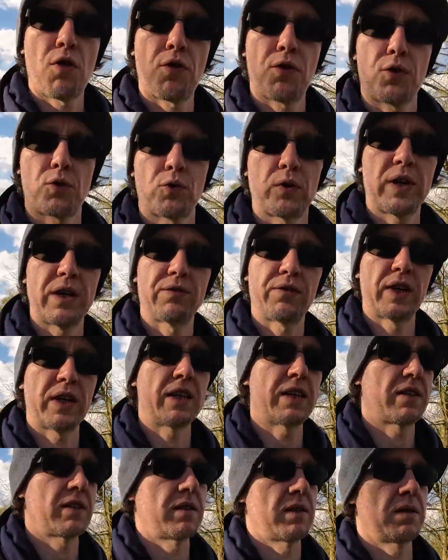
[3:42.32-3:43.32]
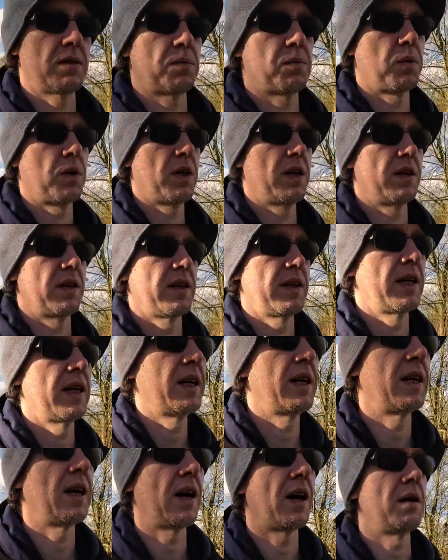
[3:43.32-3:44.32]
3 reasons why
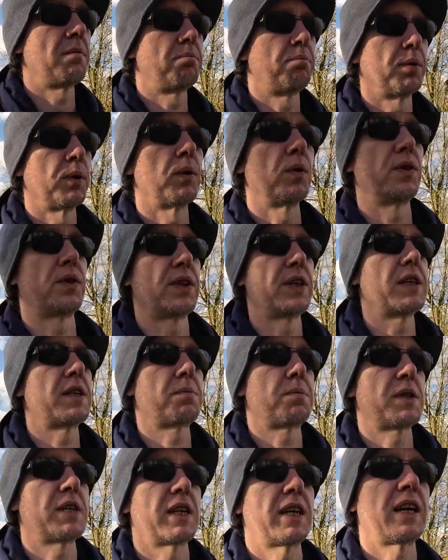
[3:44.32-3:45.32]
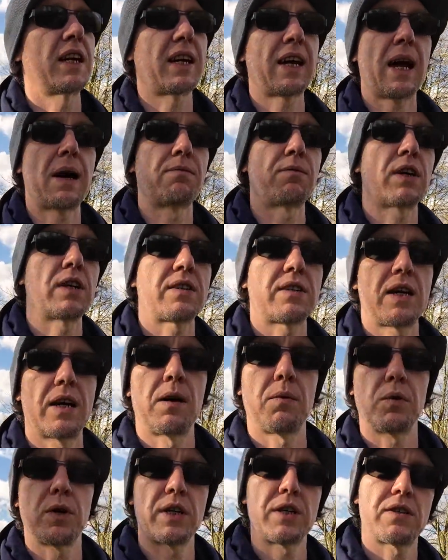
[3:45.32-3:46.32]
I bought this particular camera. I say I
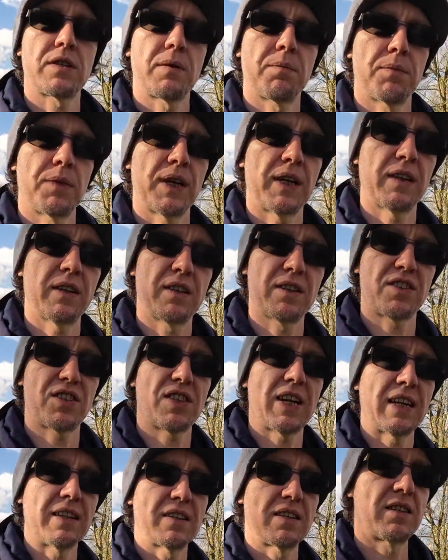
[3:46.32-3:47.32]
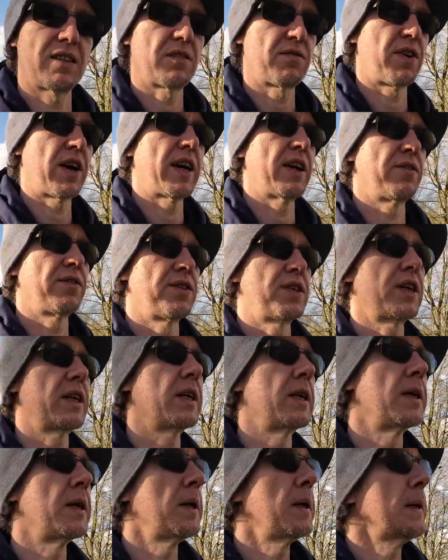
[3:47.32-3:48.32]
wanted something that's centered around
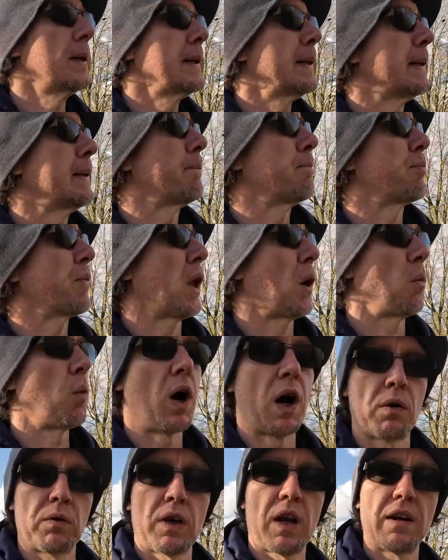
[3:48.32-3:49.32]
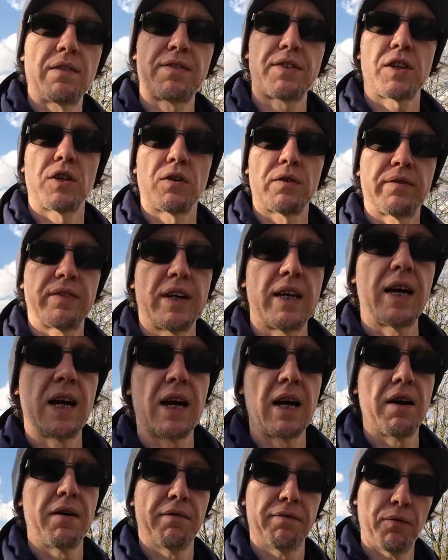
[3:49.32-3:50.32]
wildlife photography
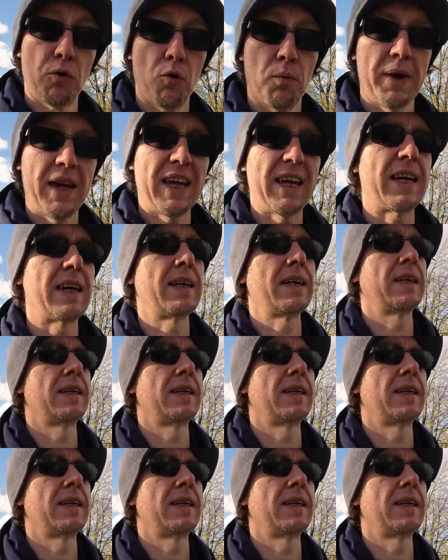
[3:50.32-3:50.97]
for me